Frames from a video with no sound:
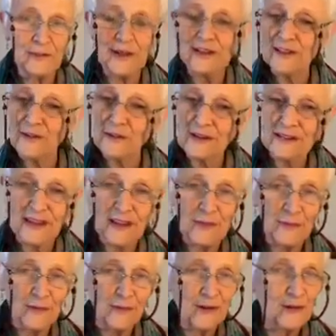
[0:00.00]
Well, the only
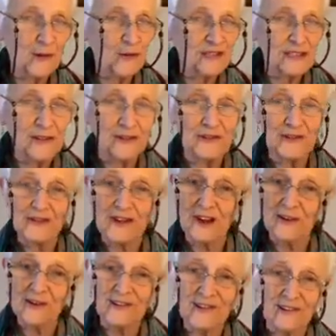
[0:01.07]
time you close down your
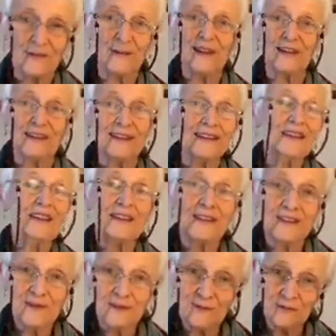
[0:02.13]
chakras is when
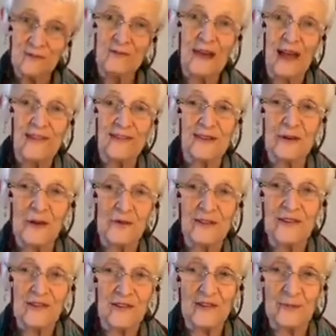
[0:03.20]
you're passing over to
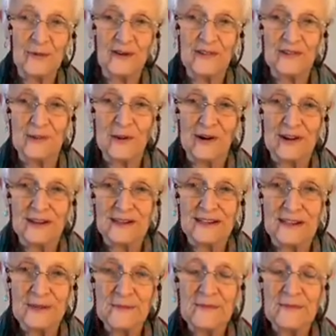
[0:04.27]
the spirit world.